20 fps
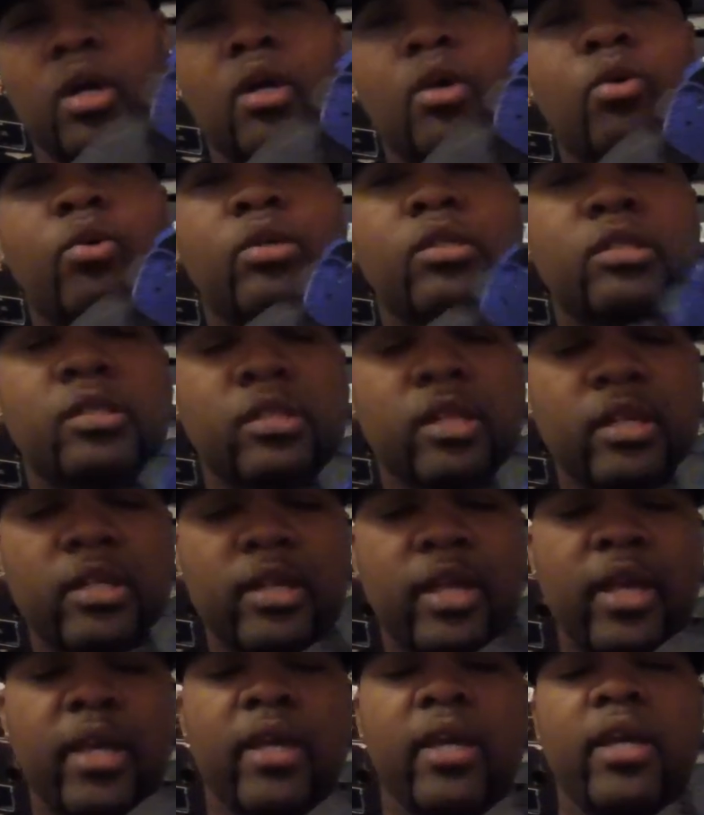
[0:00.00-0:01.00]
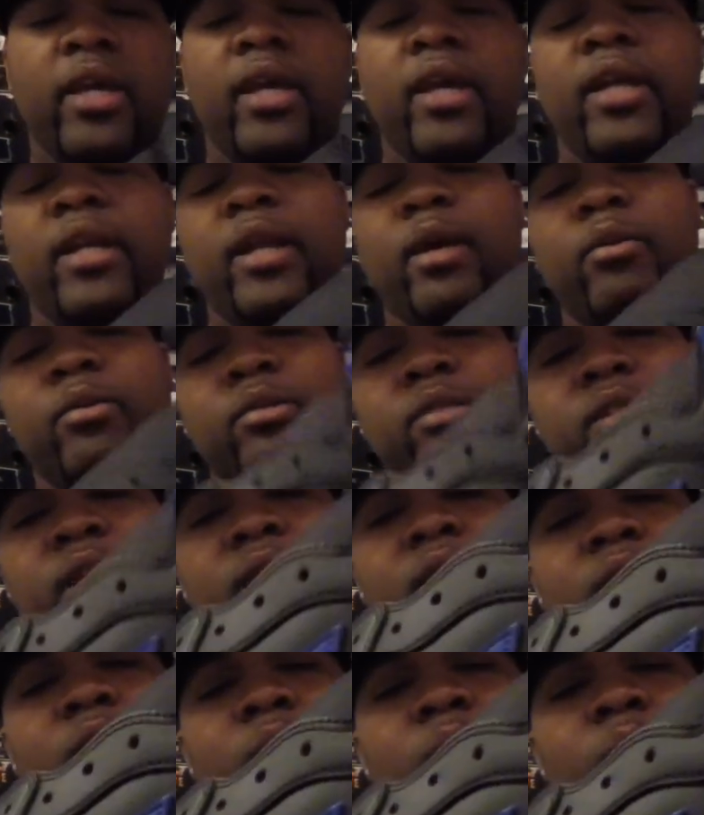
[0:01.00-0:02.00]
on a Sunday, and I was like,